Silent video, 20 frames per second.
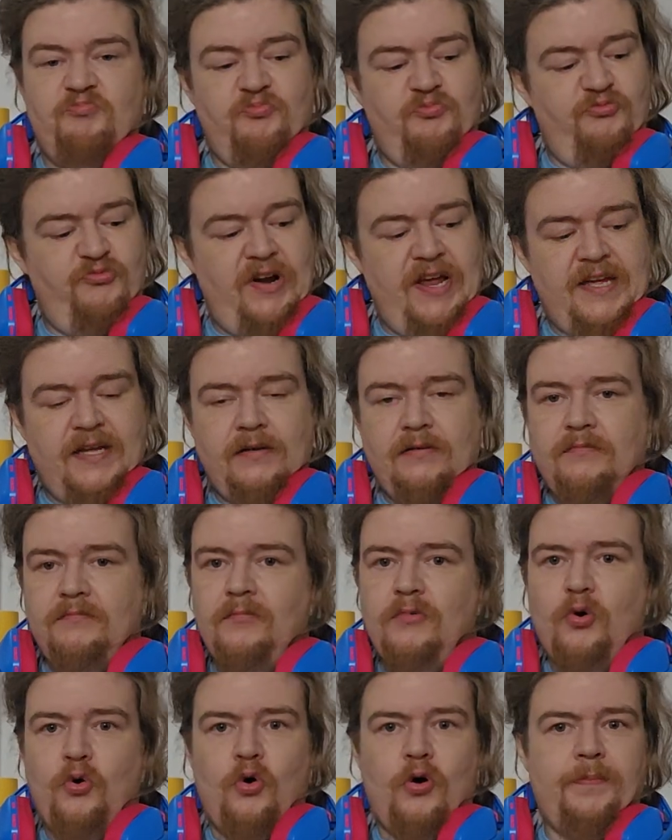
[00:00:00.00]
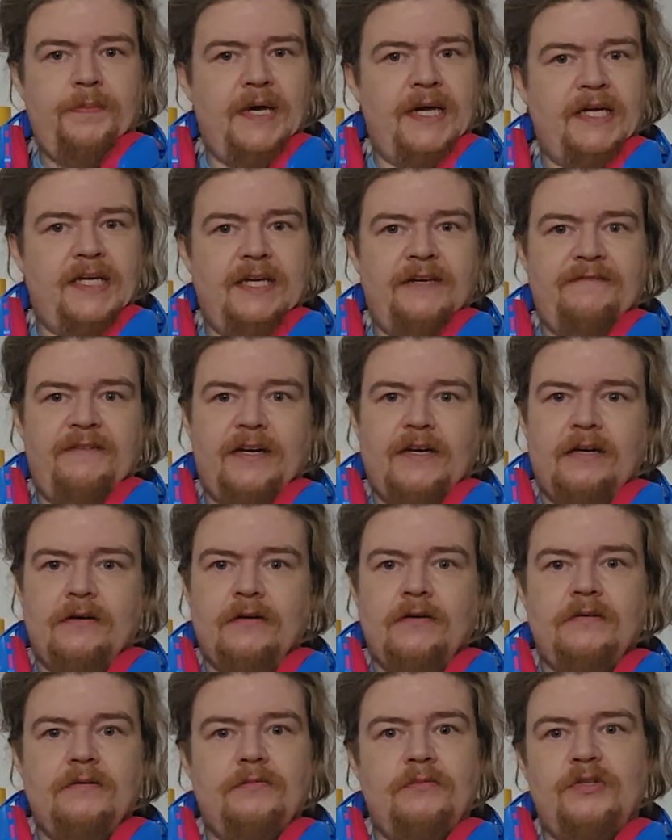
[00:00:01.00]
ring or pinky
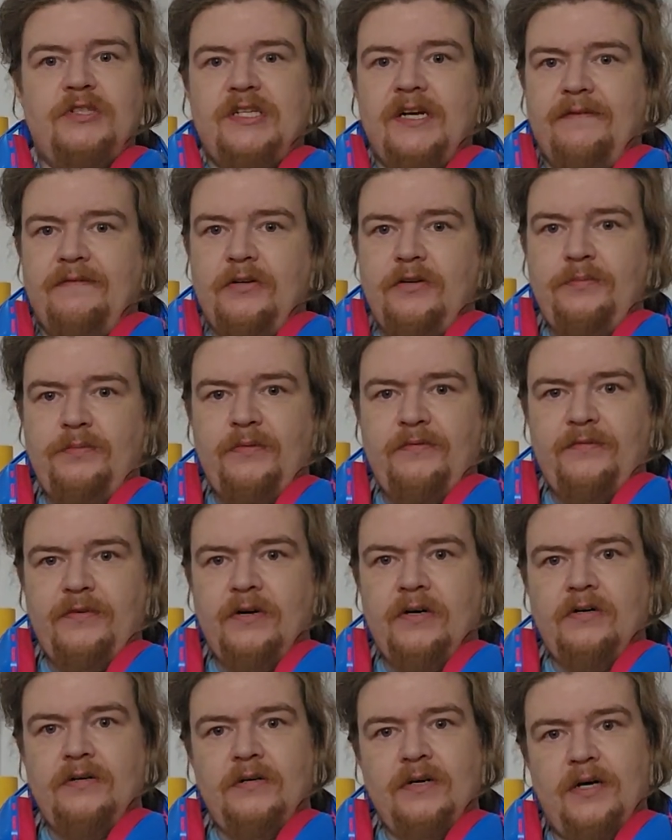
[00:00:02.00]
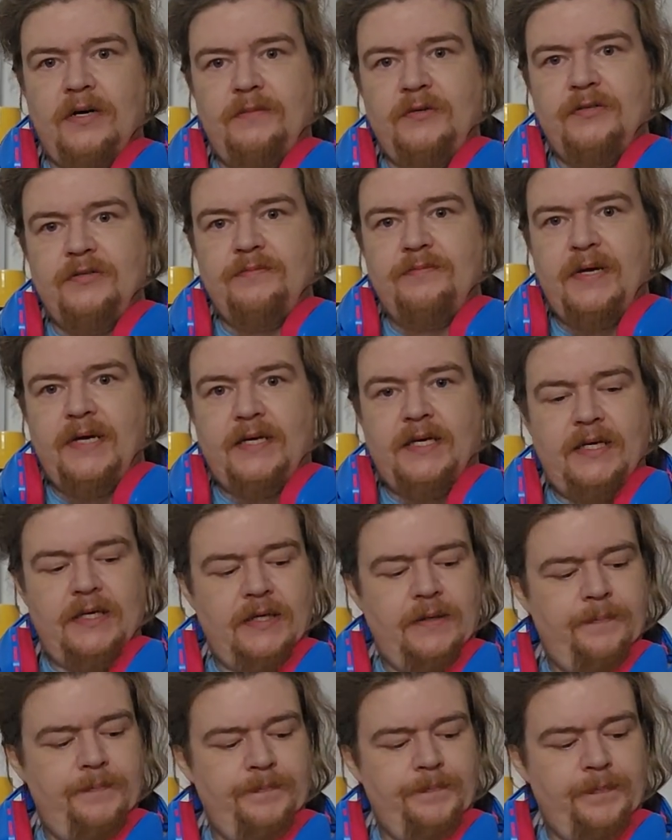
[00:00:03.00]
finger, whichever you prefer, I'm using pinky,
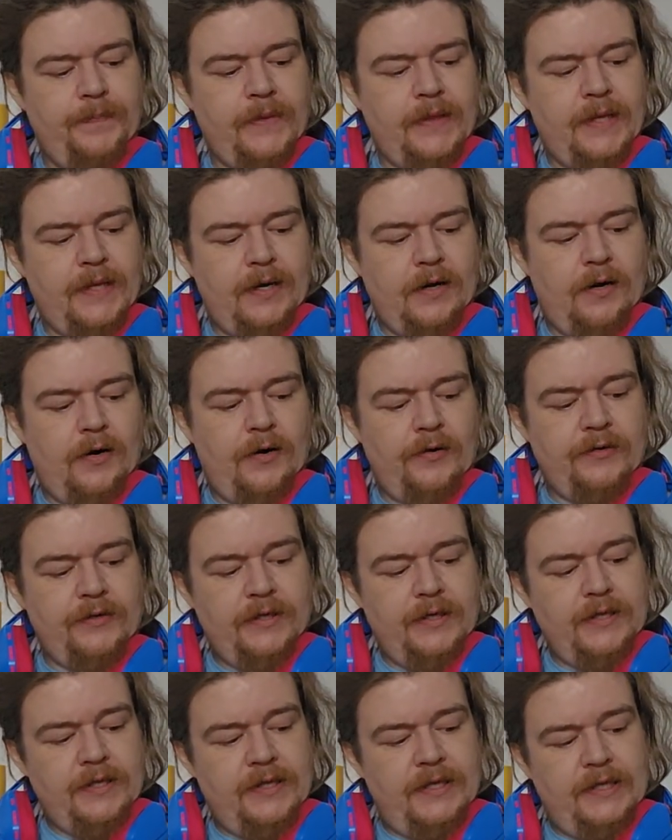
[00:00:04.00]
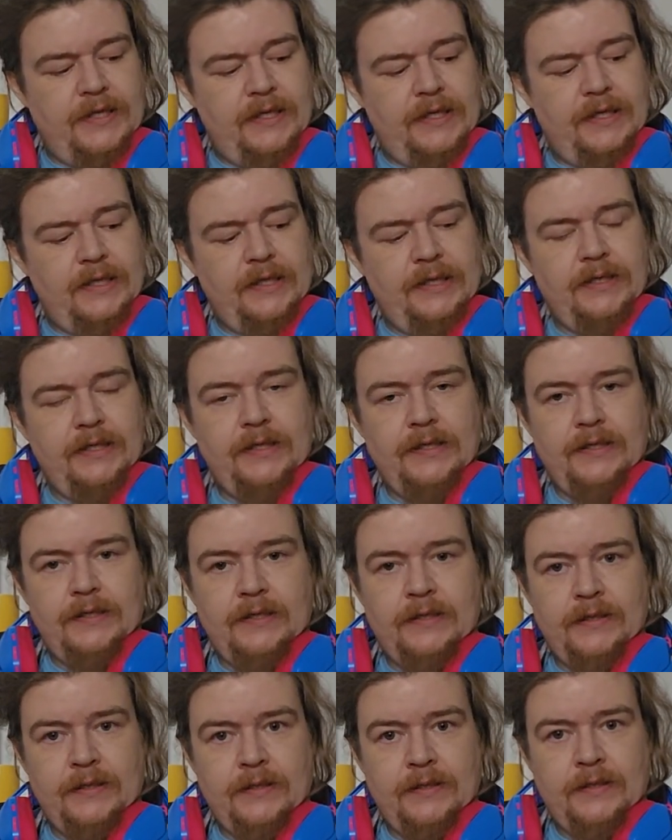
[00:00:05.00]
on the
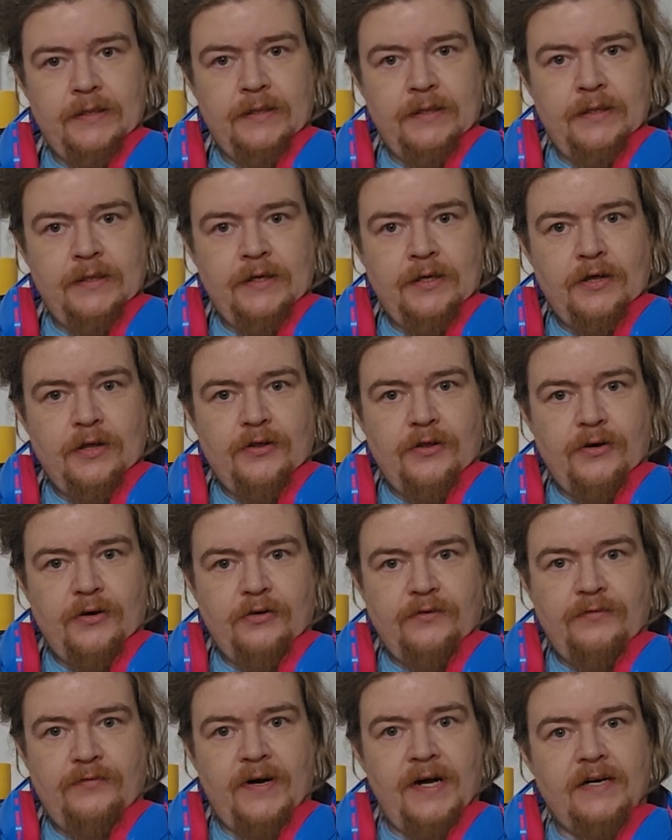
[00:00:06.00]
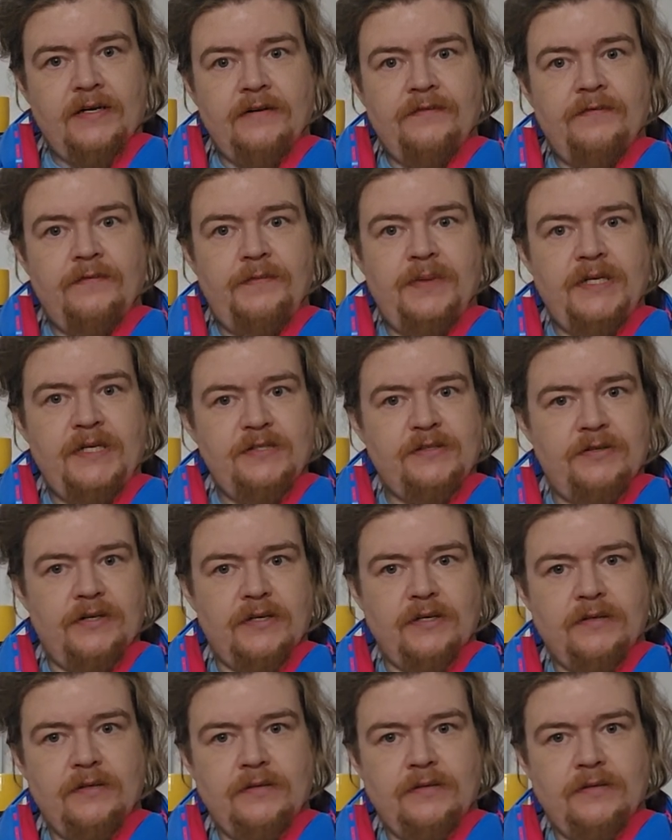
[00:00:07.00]
3rd fret of the B string.